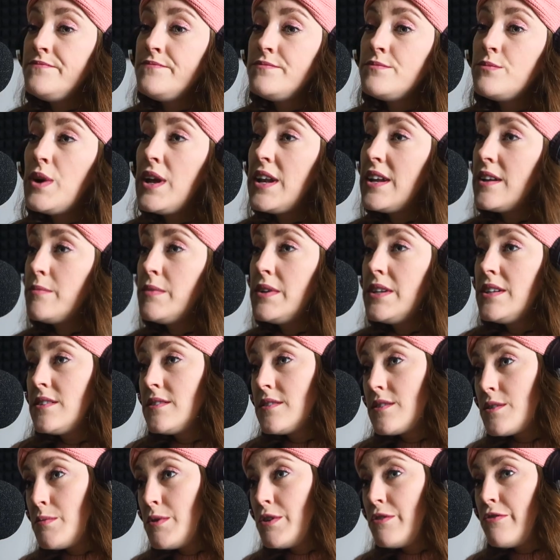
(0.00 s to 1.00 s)
Well, I mean,
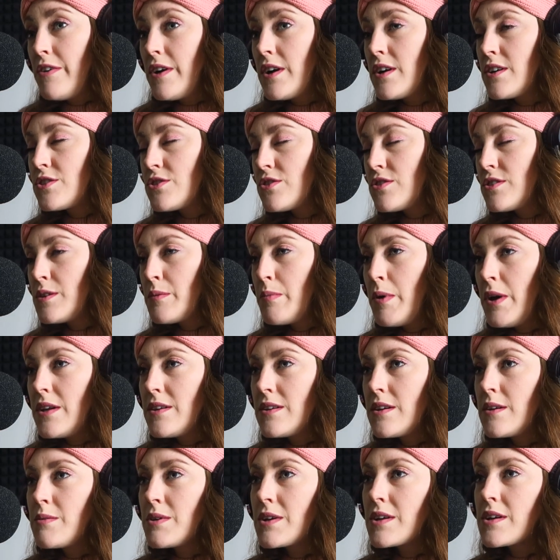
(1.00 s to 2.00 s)
to be fair, during the
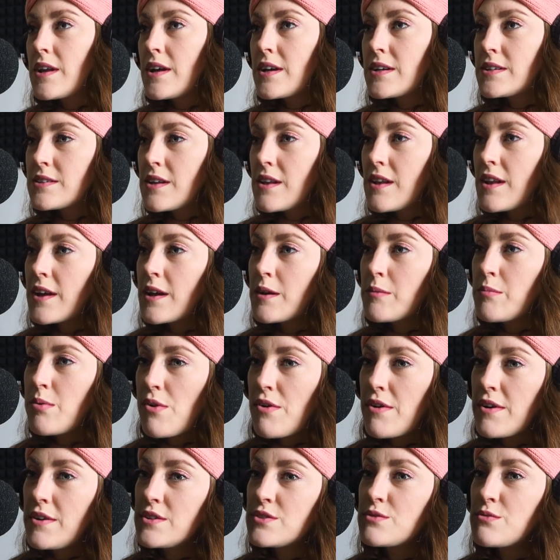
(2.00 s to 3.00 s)
pandemic, like it's not like
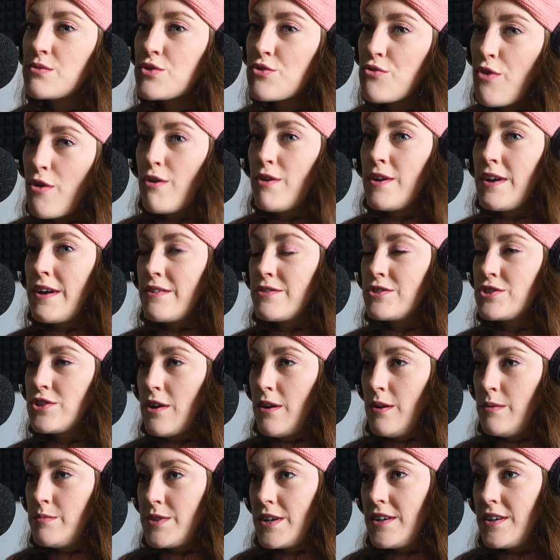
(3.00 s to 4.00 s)
employers were throwing out jobs